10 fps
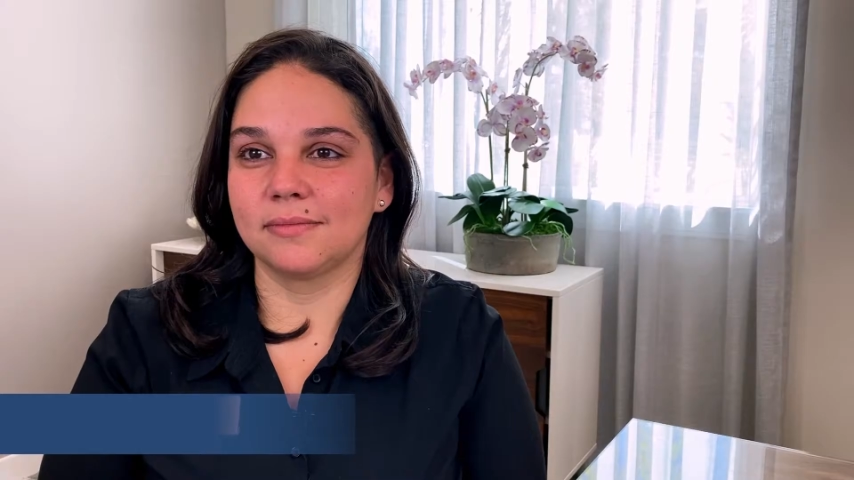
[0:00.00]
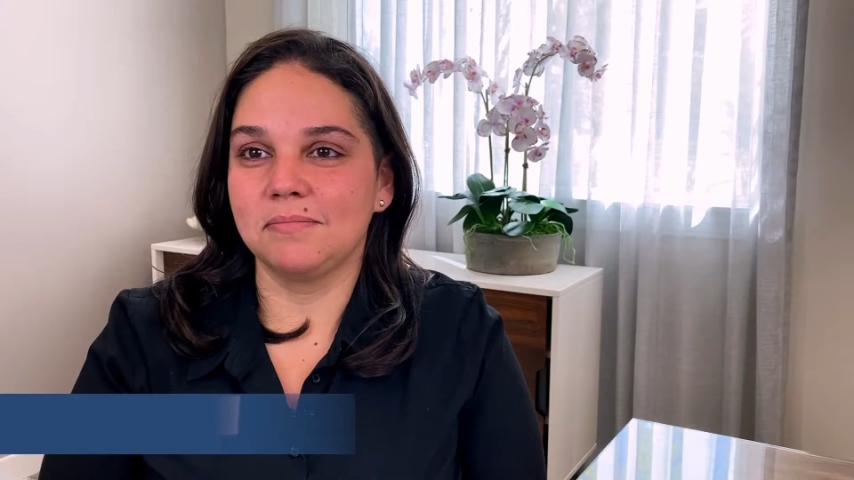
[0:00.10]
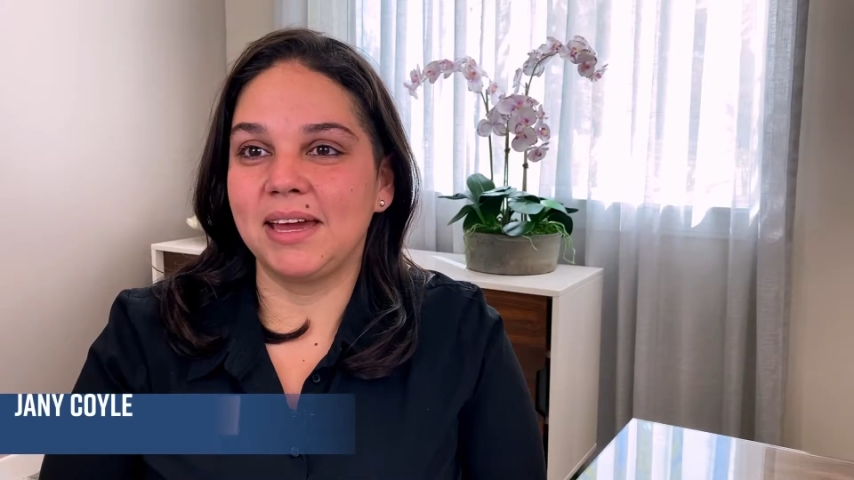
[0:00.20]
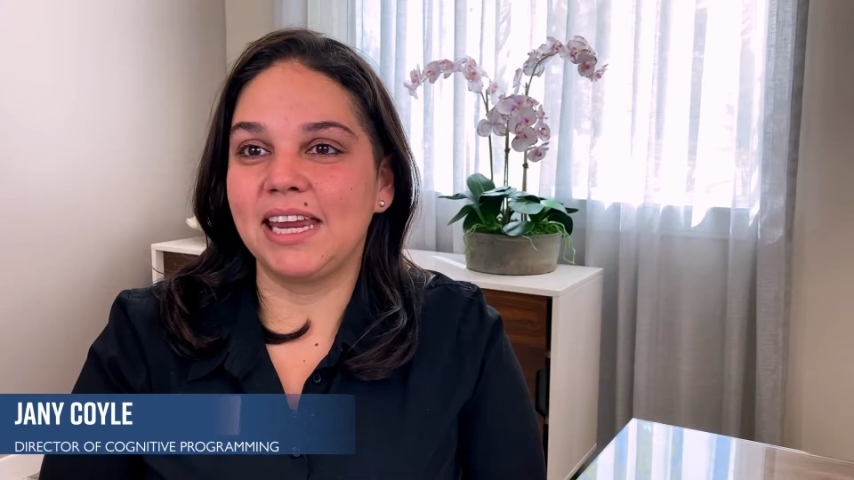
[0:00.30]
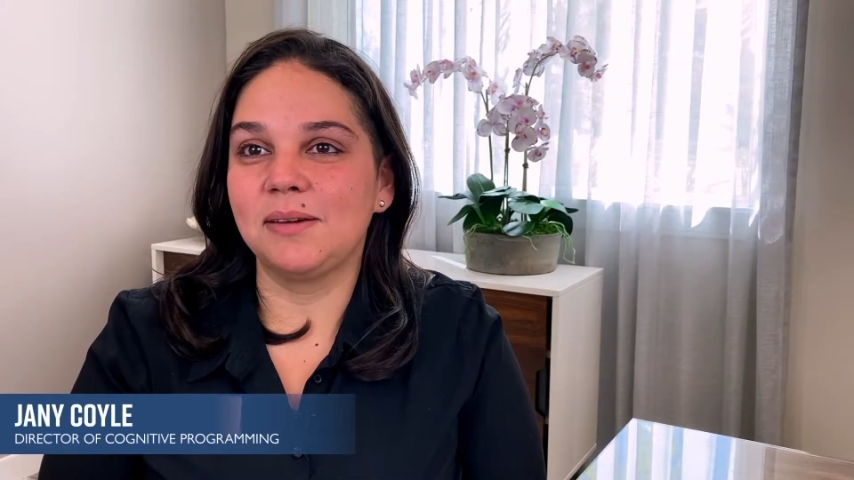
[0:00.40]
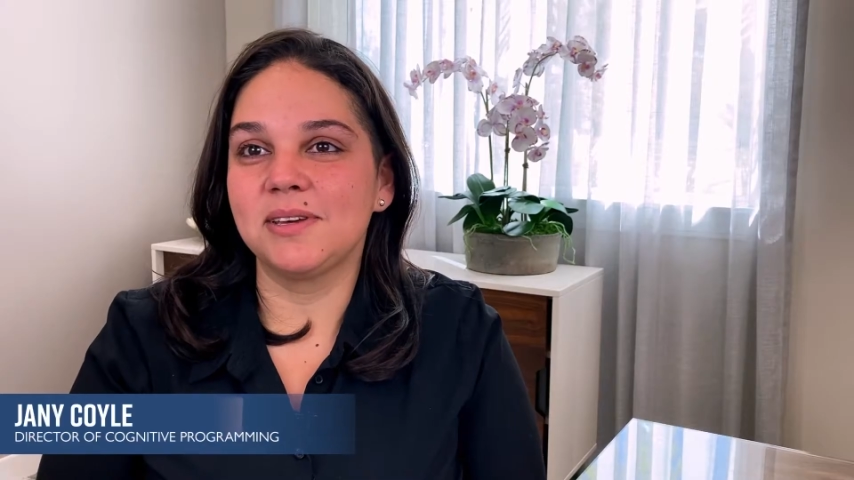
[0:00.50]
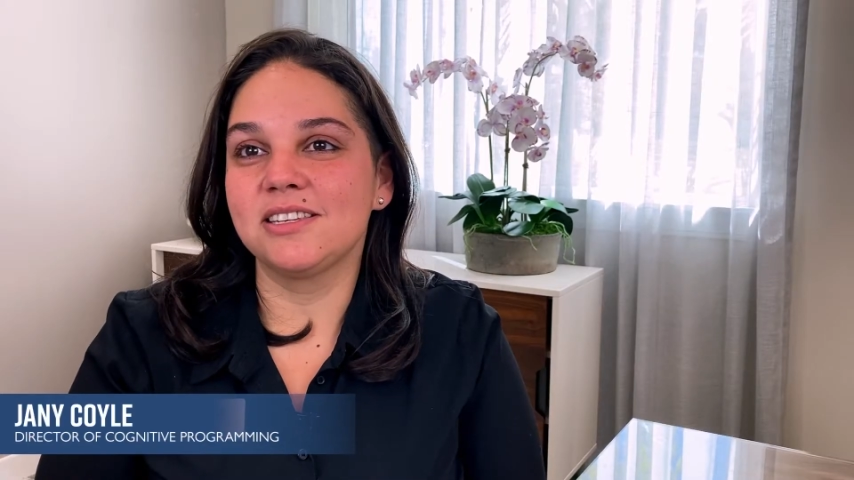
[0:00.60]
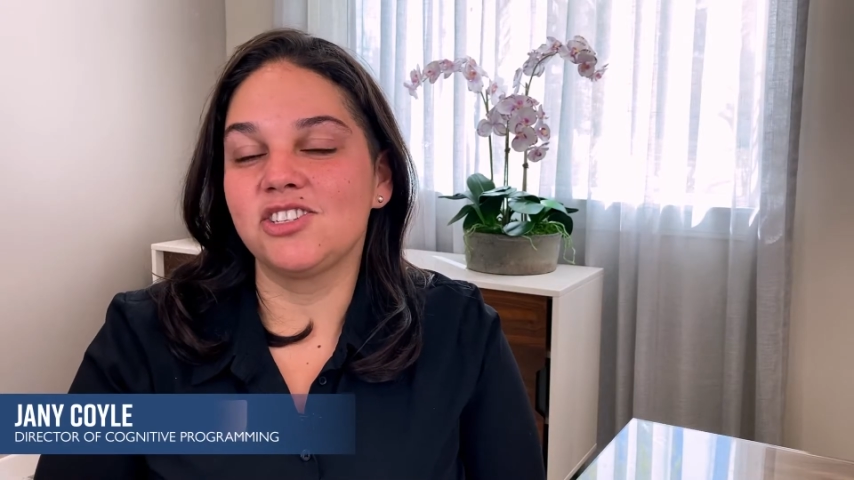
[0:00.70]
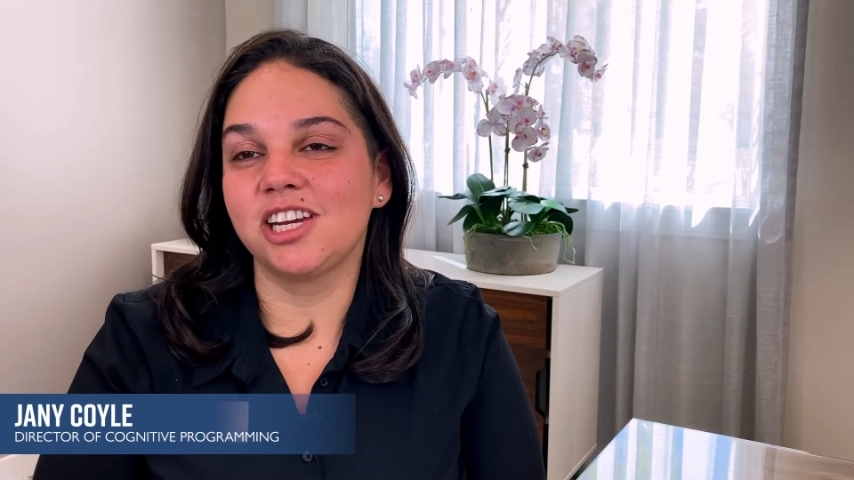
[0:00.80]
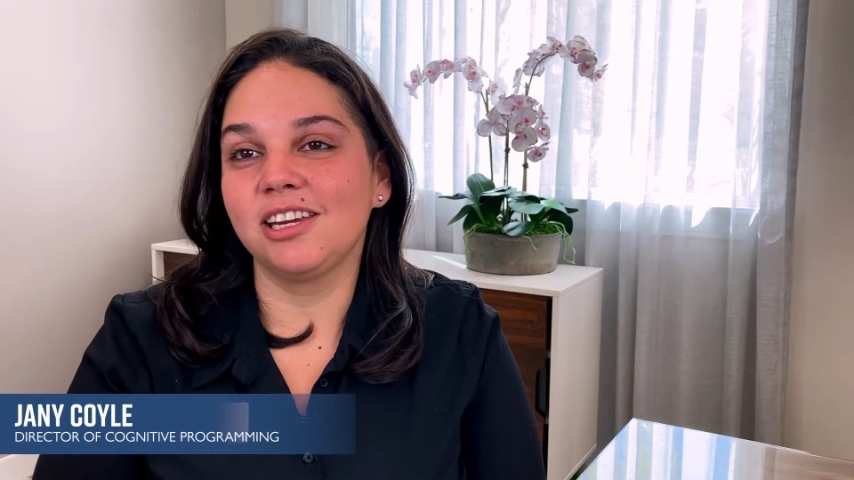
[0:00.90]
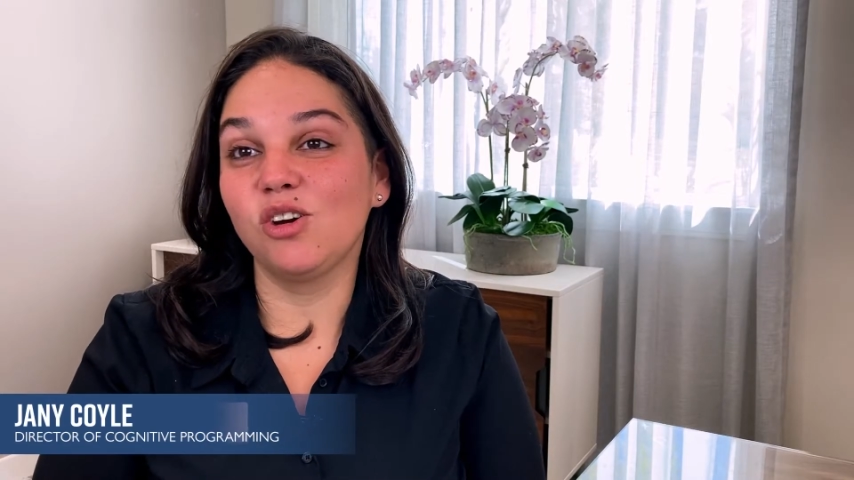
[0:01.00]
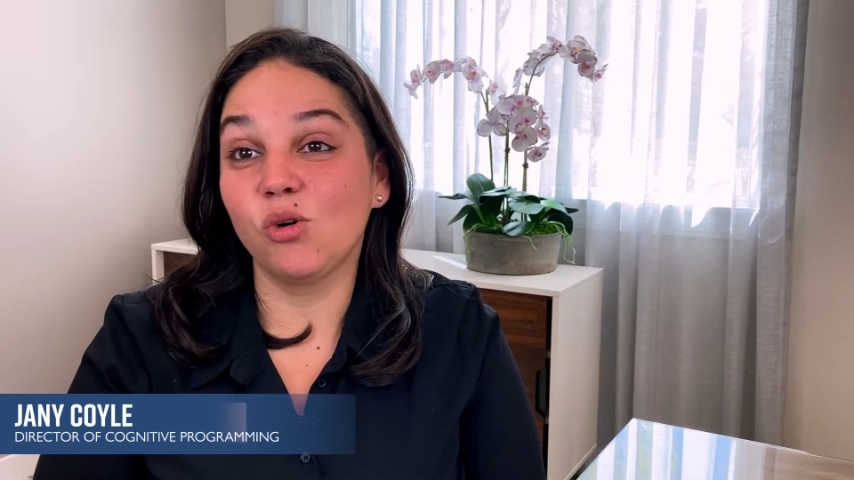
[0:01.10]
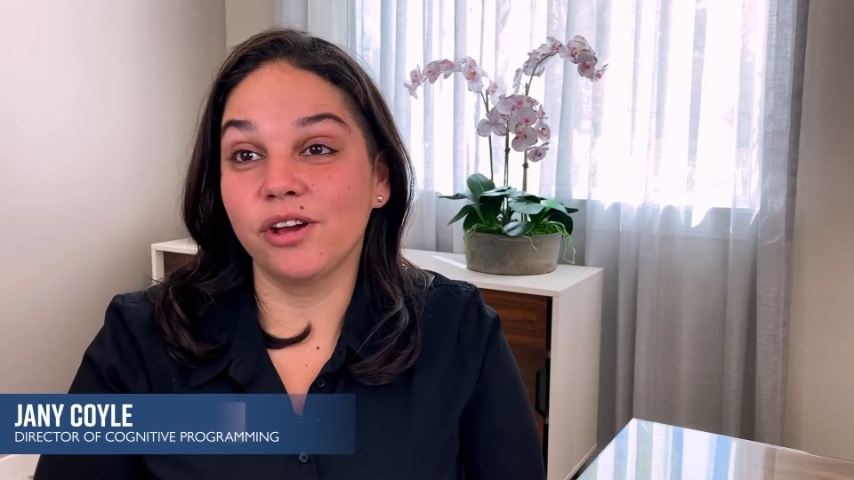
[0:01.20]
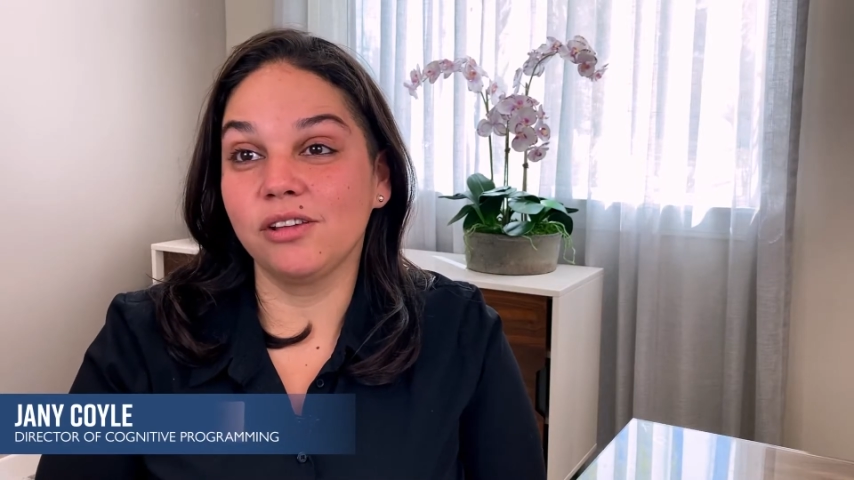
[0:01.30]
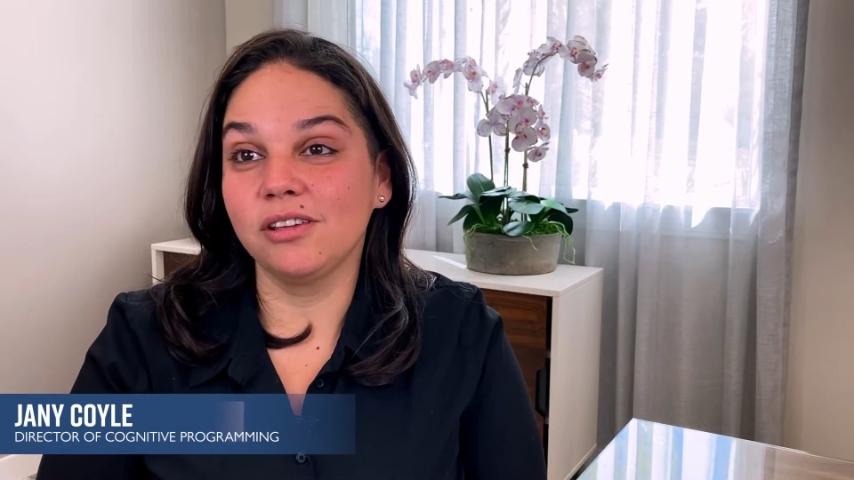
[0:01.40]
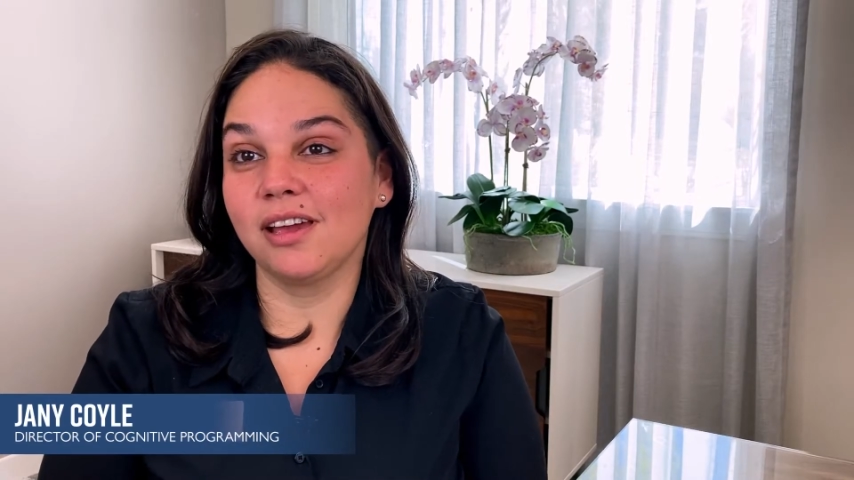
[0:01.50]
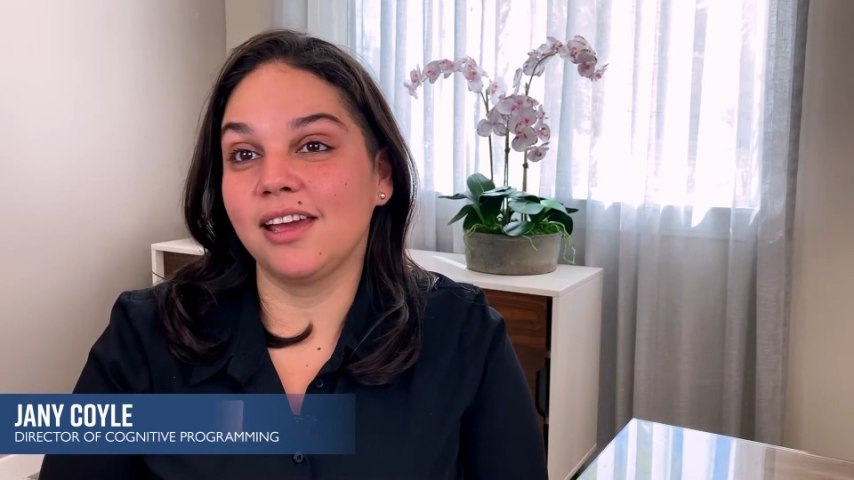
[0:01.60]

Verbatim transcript: My name is Jany Coyle,